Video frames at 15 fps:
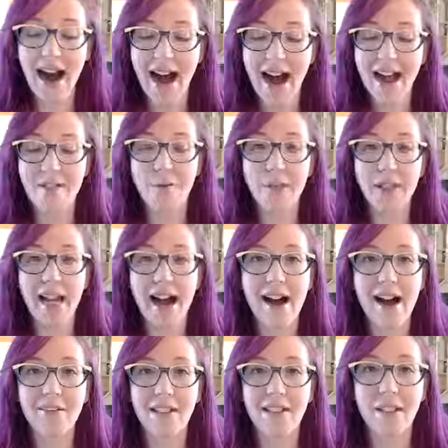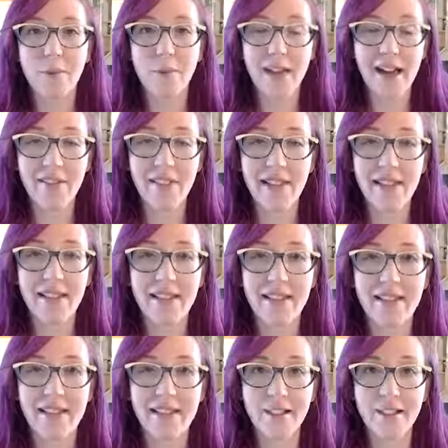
I really have like what I think is